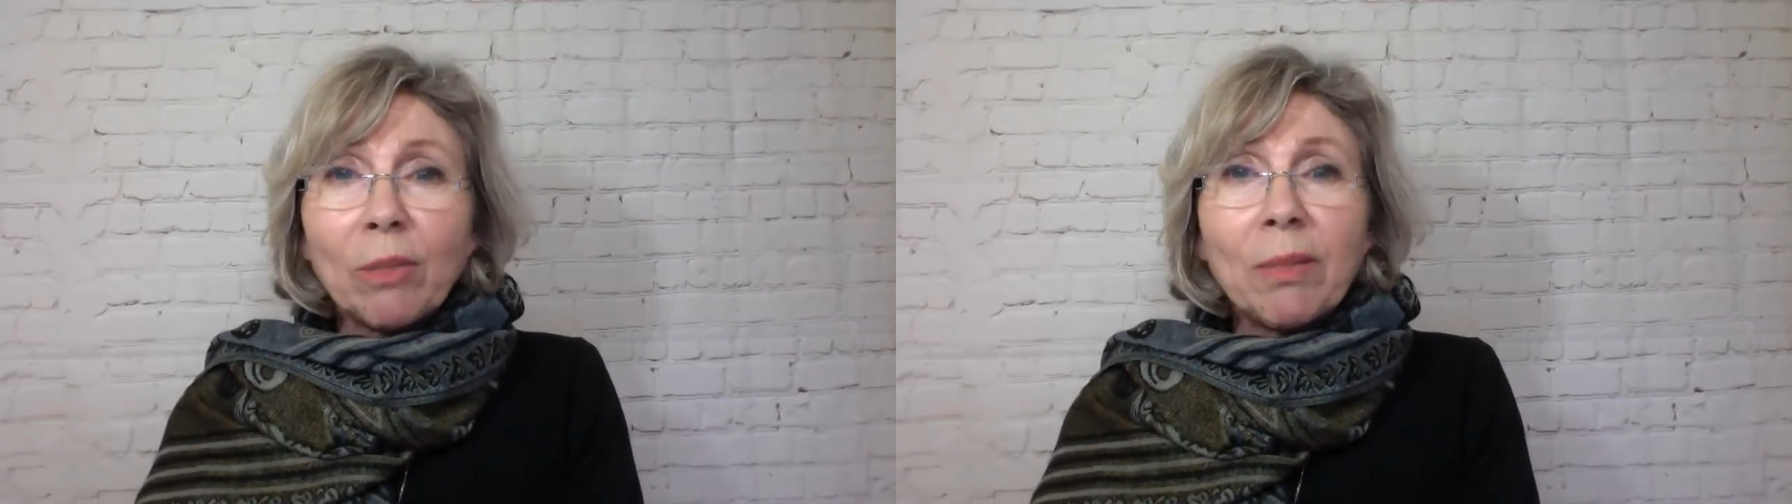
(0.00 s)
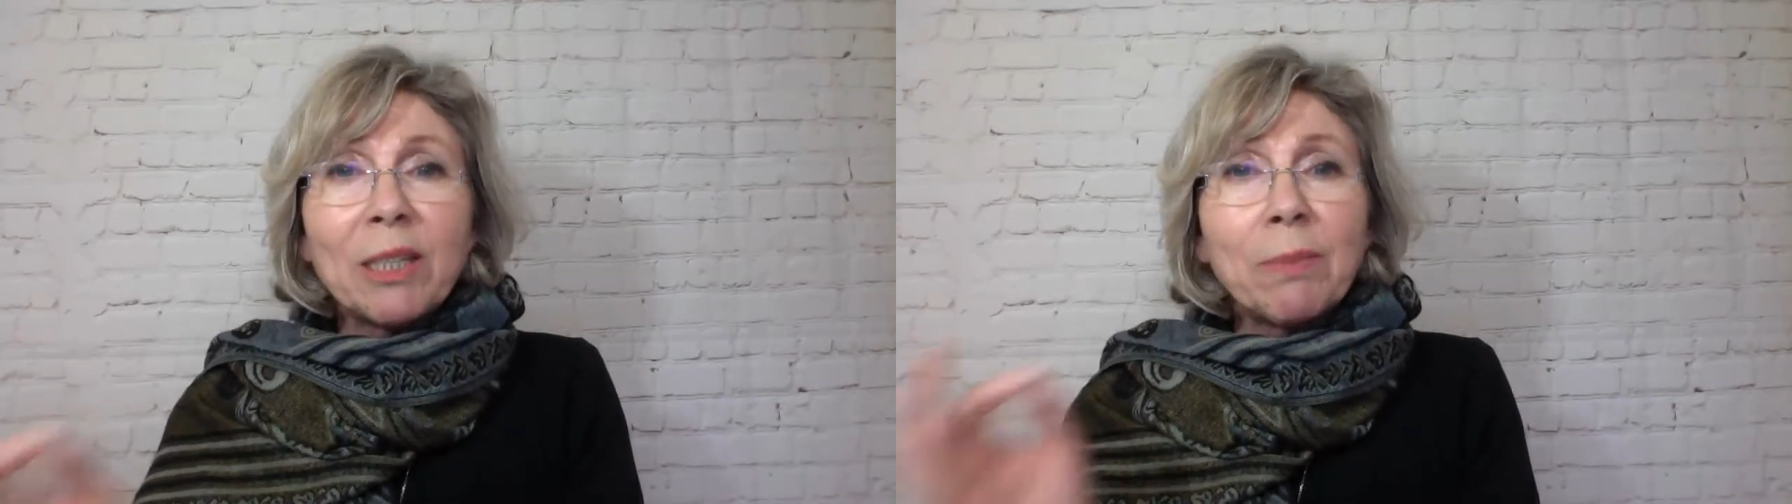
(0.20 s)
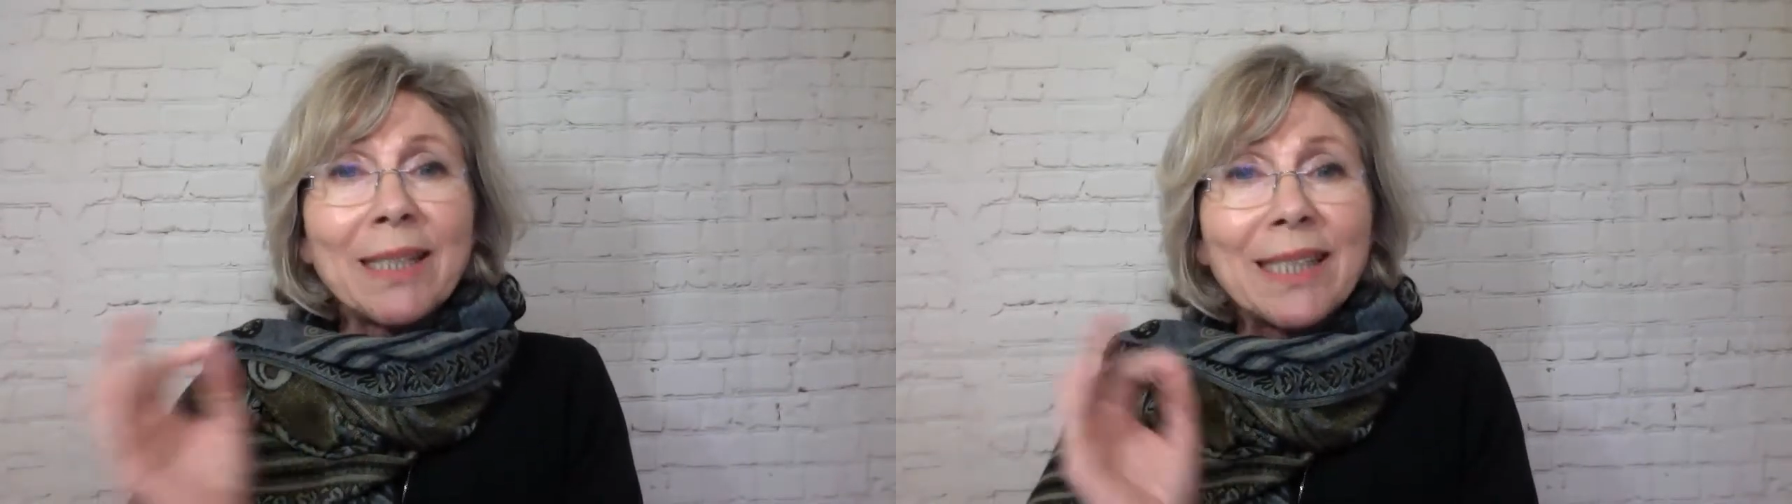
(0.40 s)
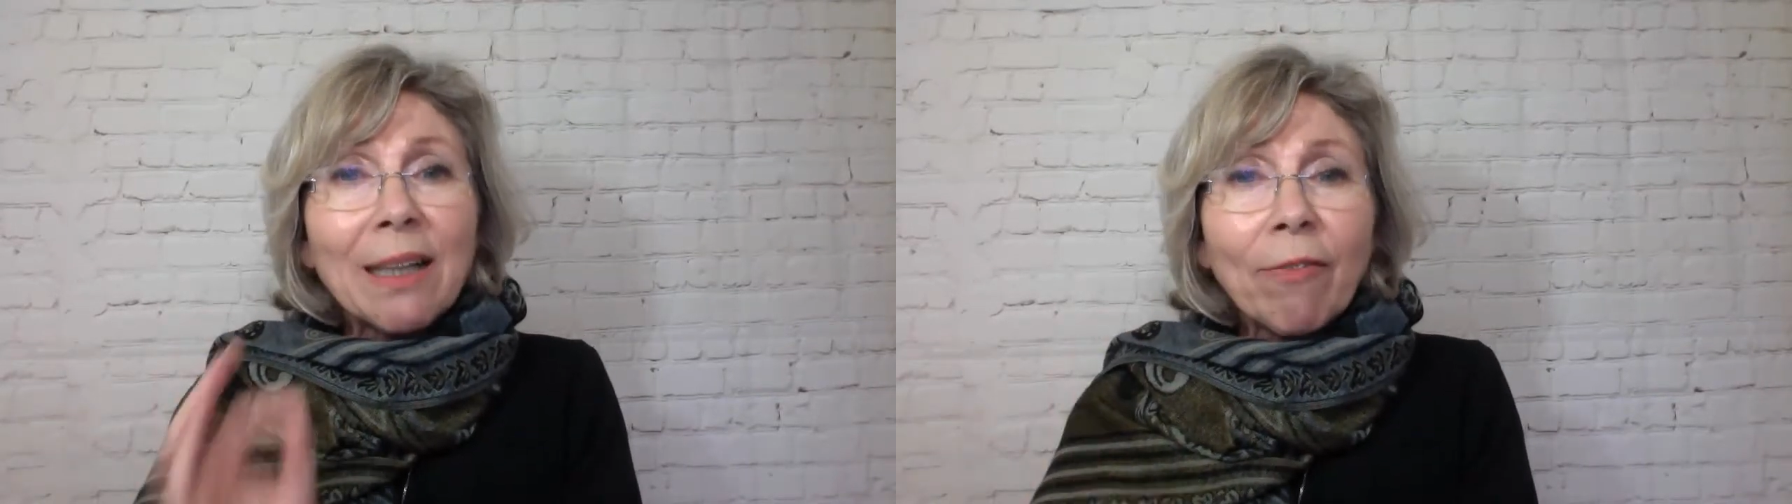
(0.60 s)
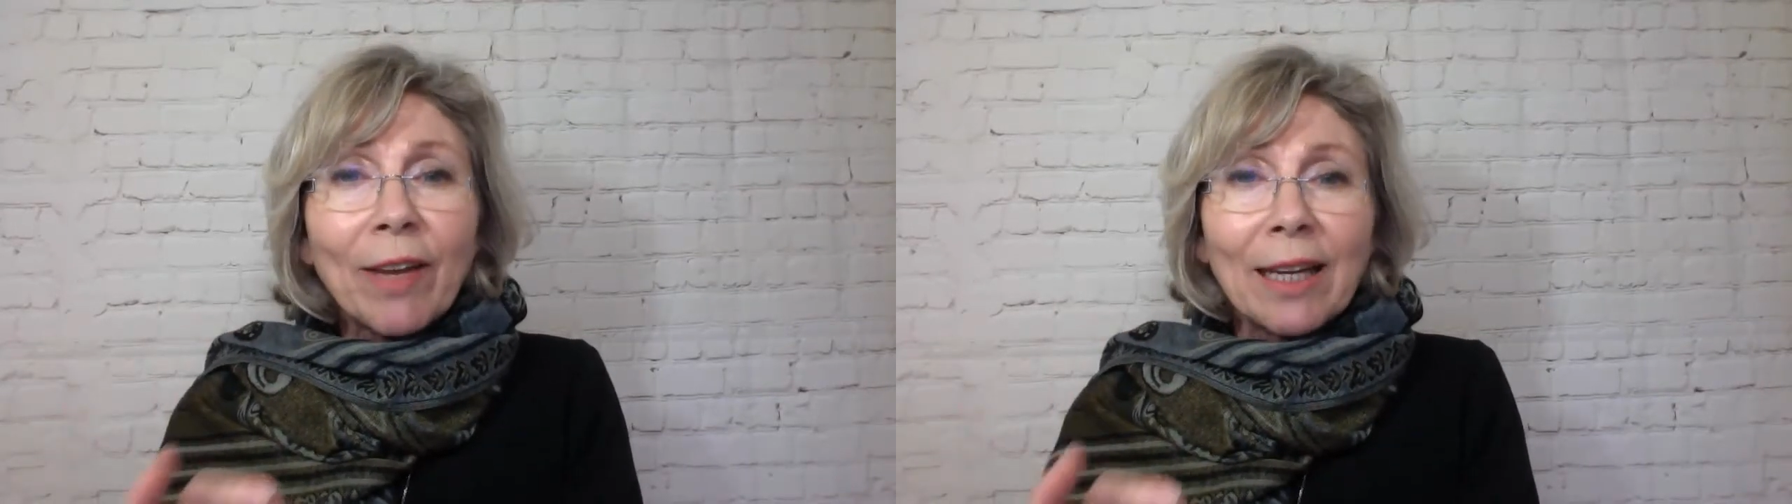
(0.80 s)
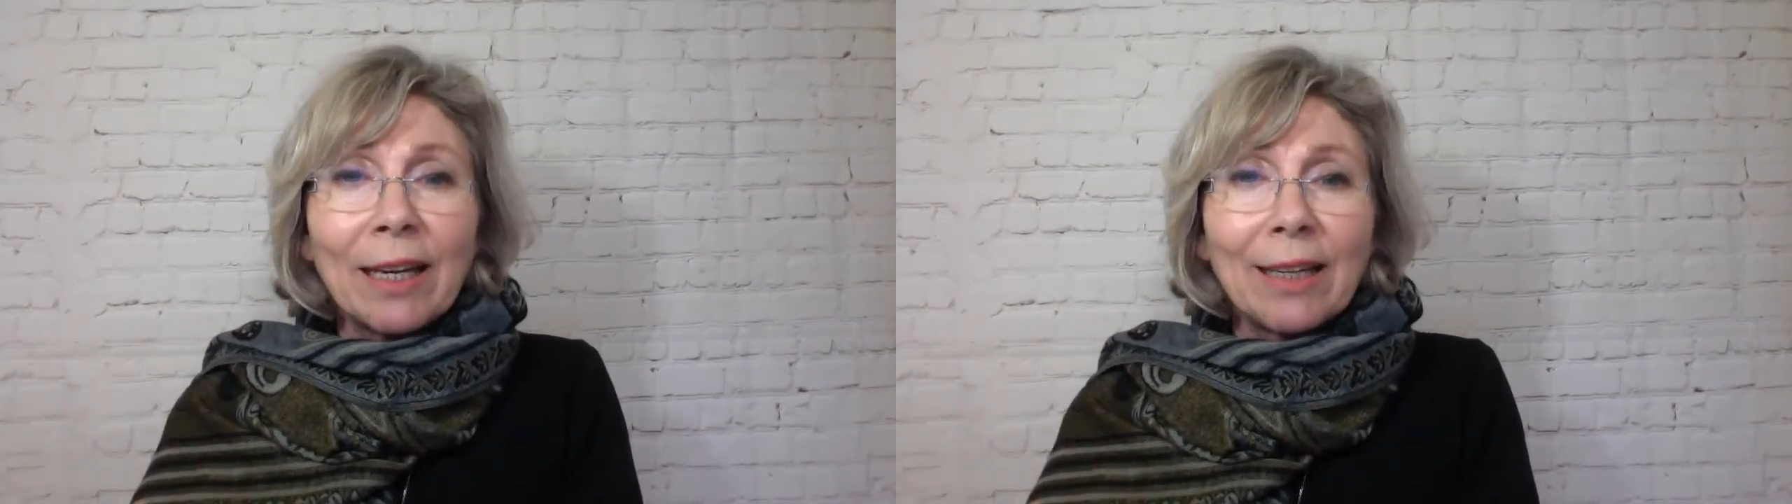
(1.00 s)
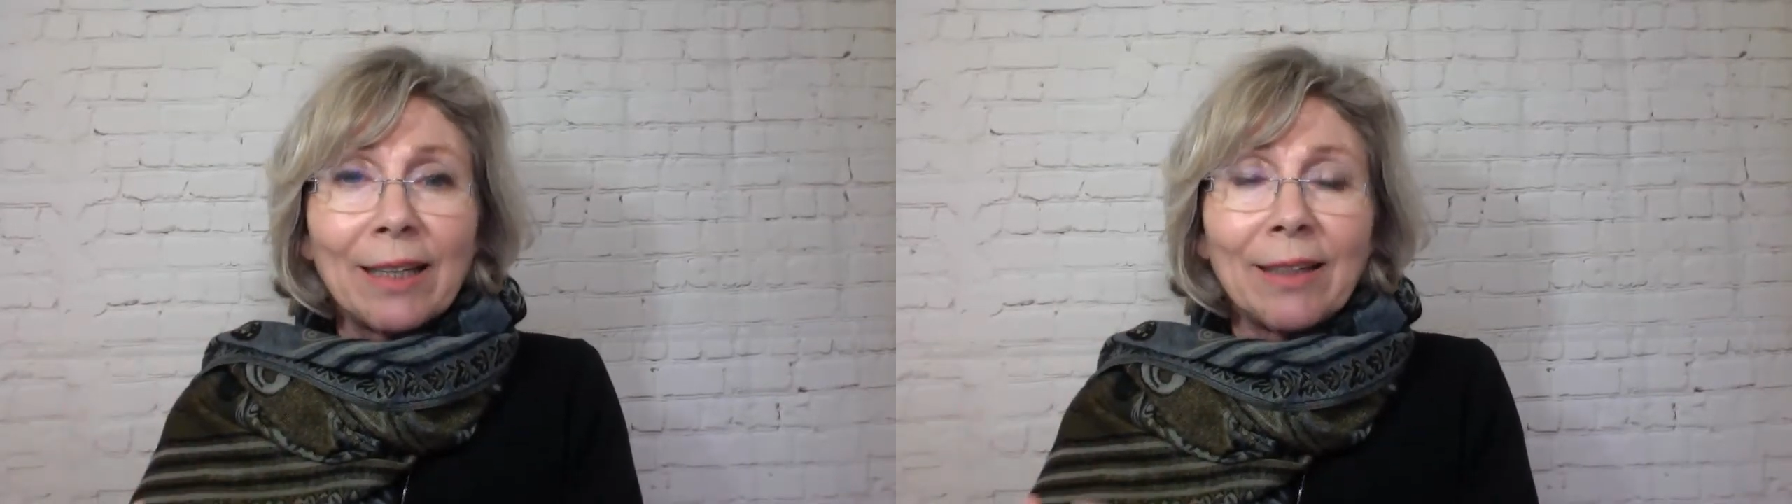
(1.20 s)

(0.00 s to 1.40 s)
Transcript: be specifically